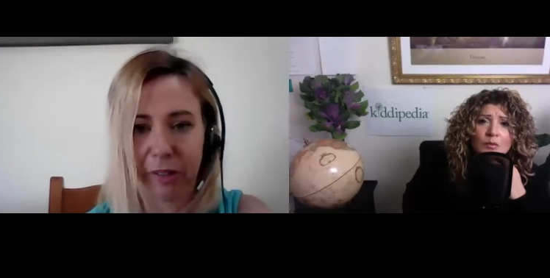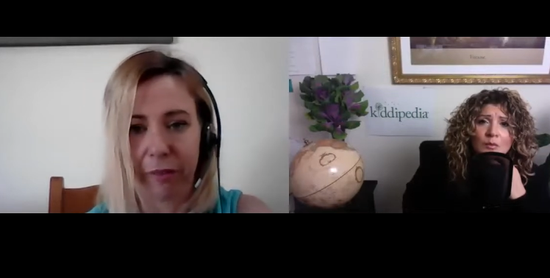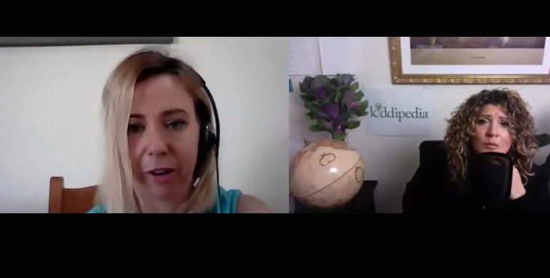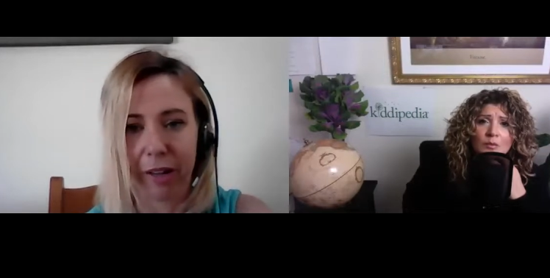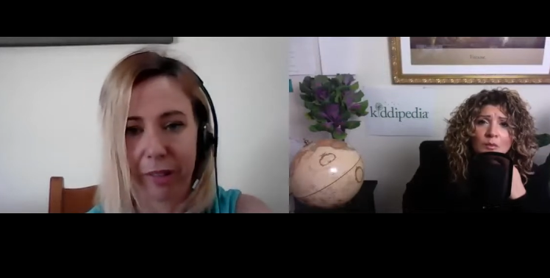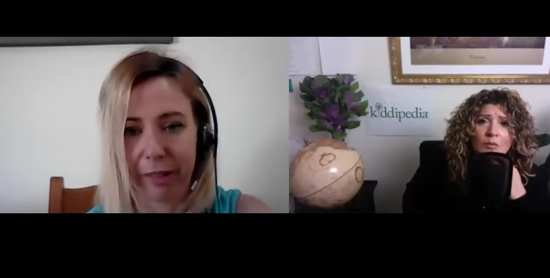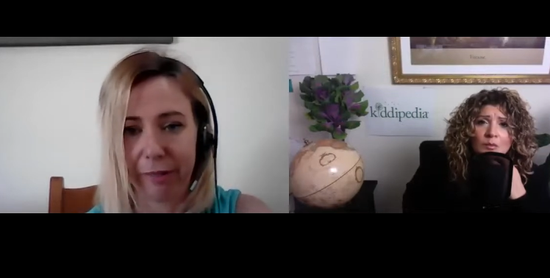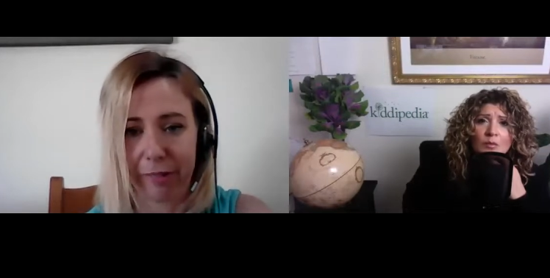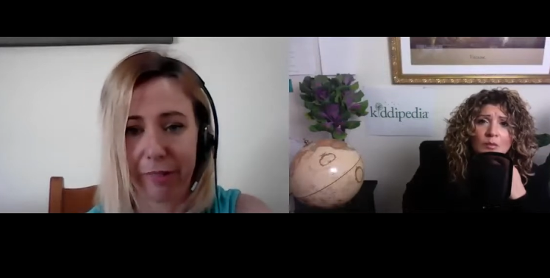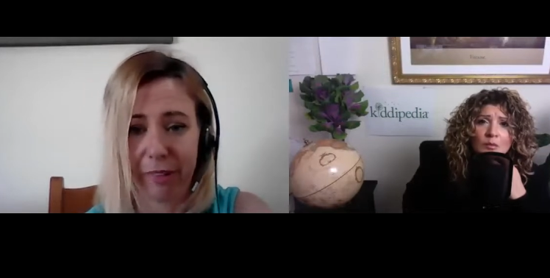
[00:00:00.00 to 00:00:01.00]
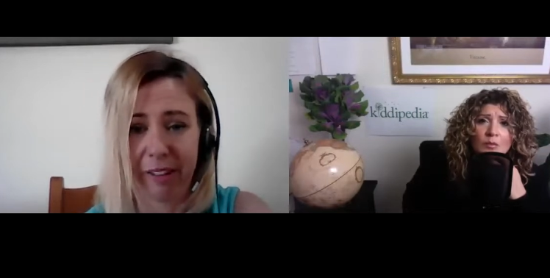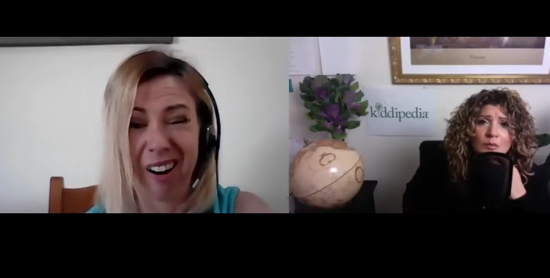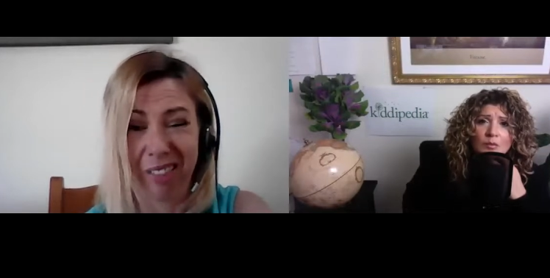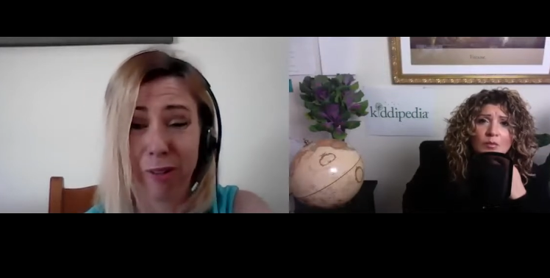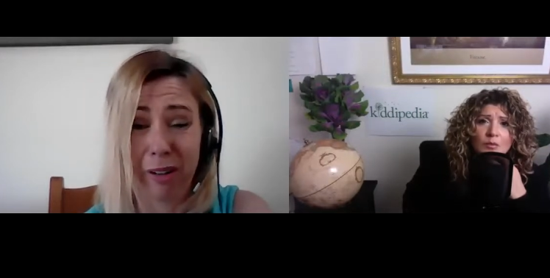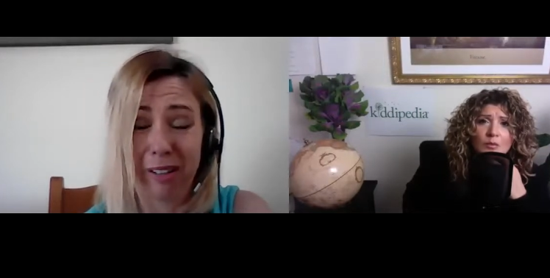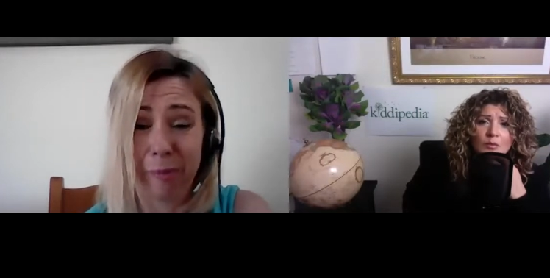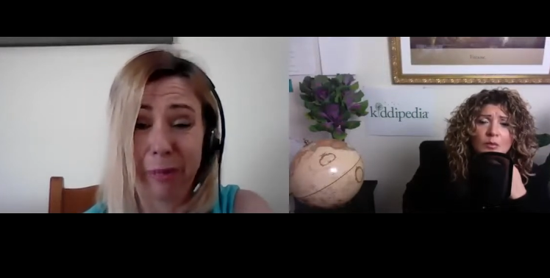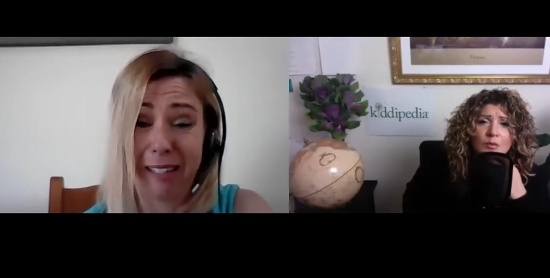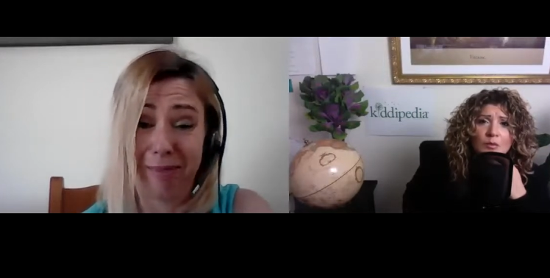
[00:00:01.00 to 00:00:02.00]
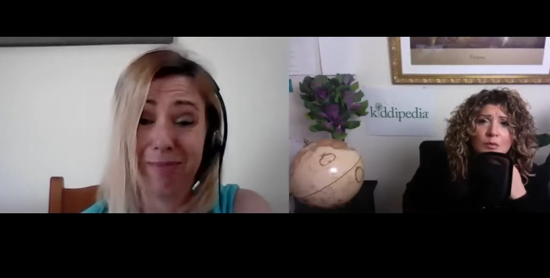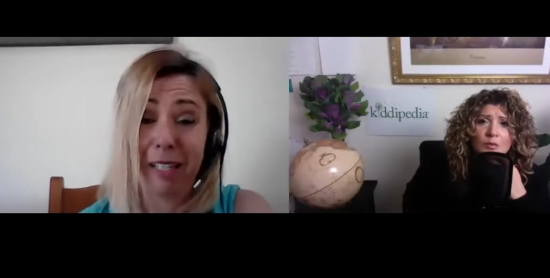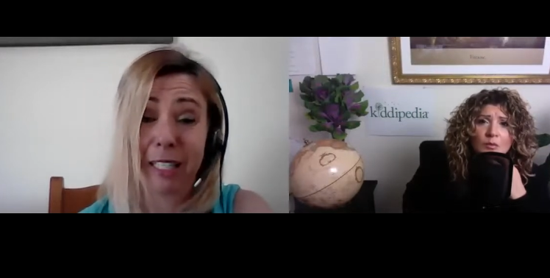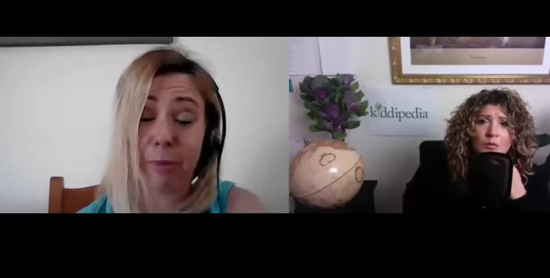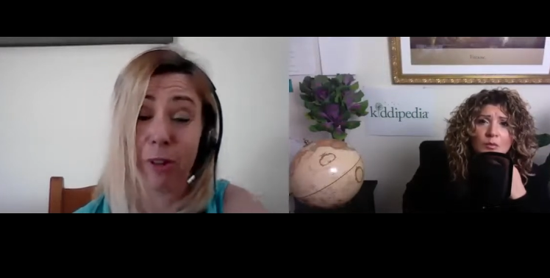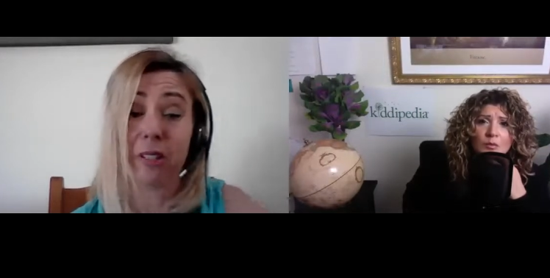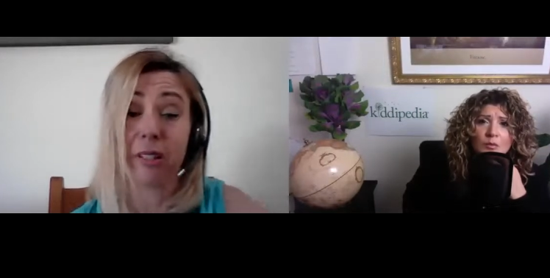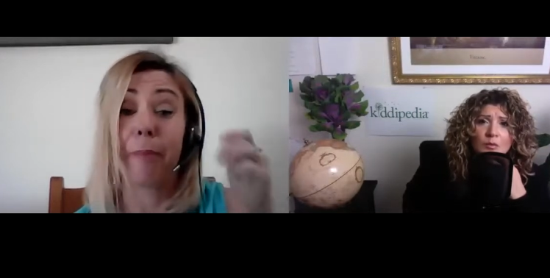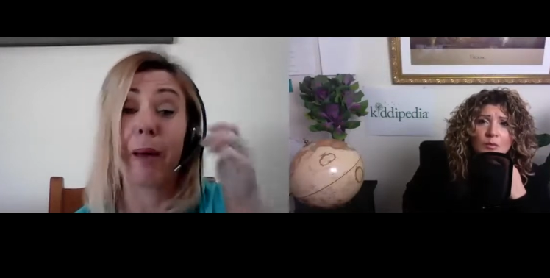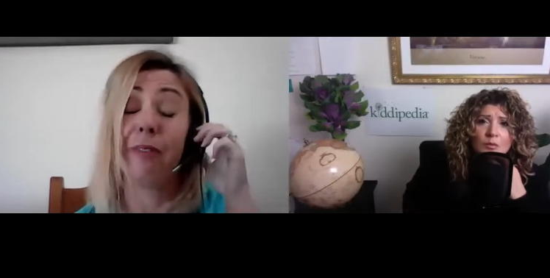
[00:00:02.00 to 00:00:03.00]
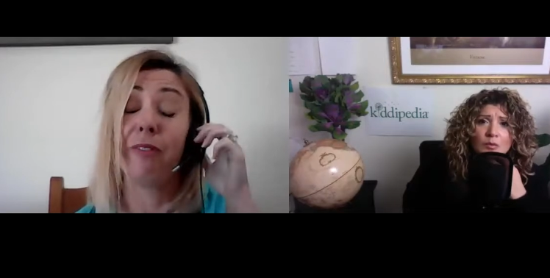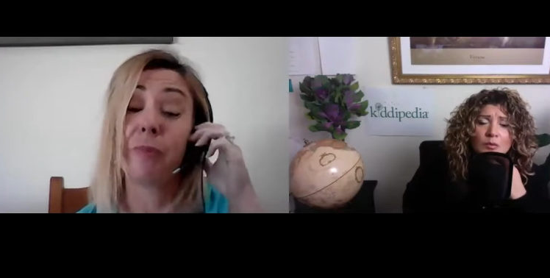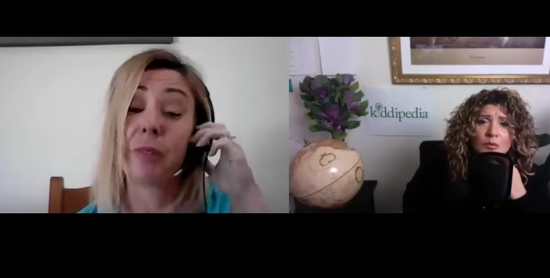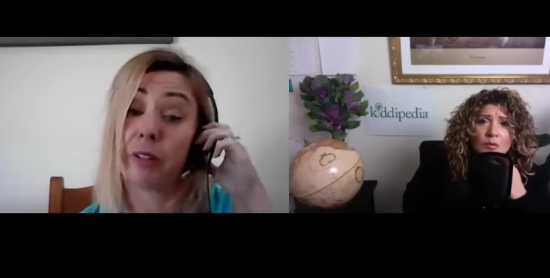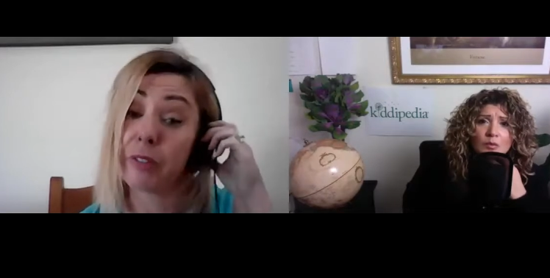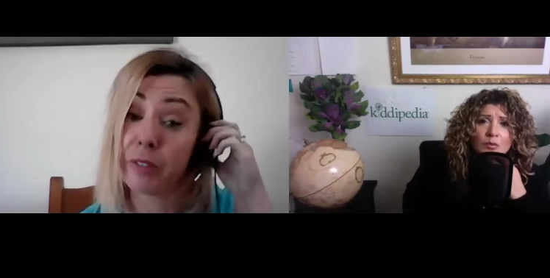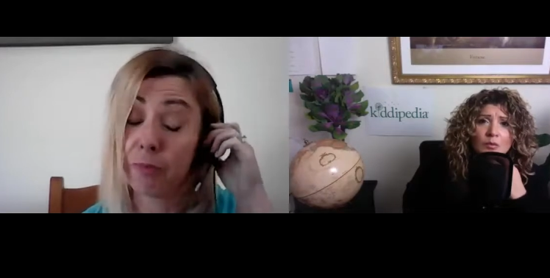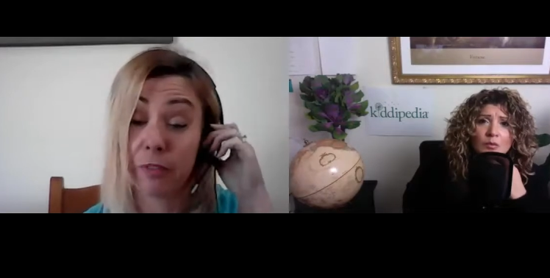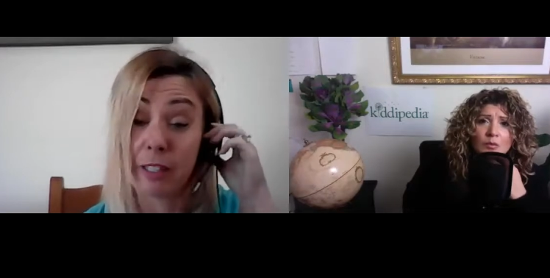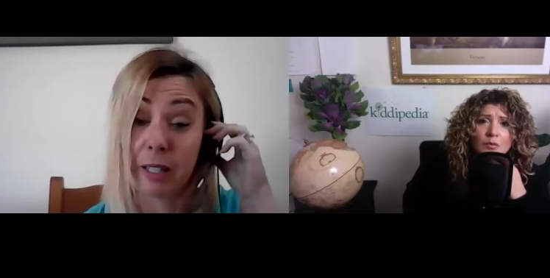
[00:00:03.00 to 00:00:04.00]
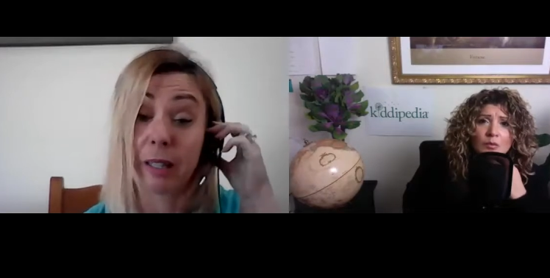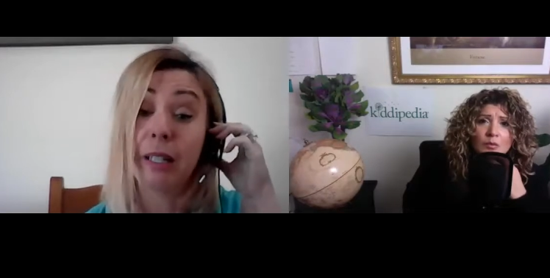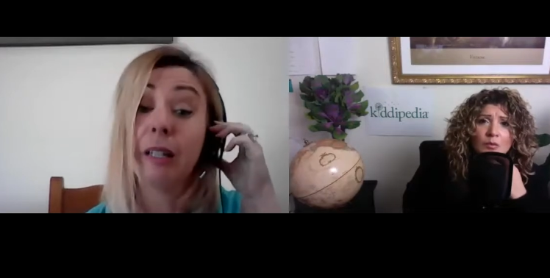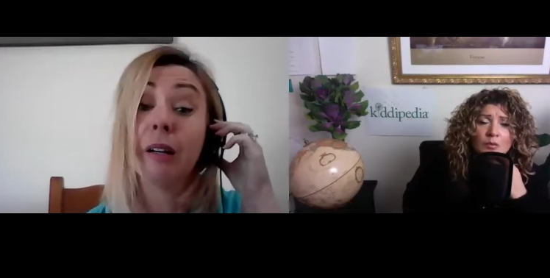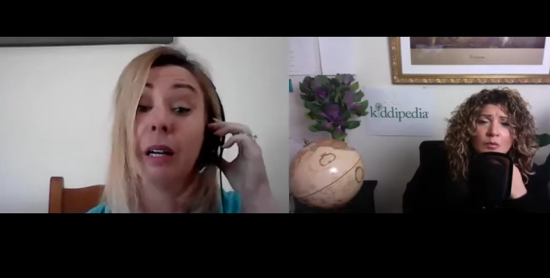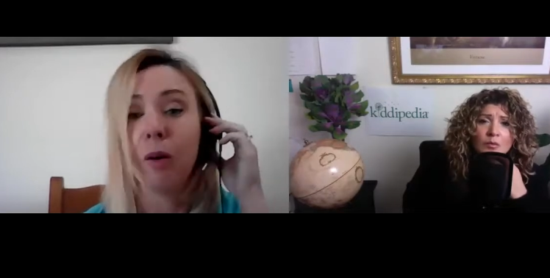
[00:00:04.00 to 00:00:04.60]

Speaker 1: So they've either they're either been exposed to that behaviour themselves physically,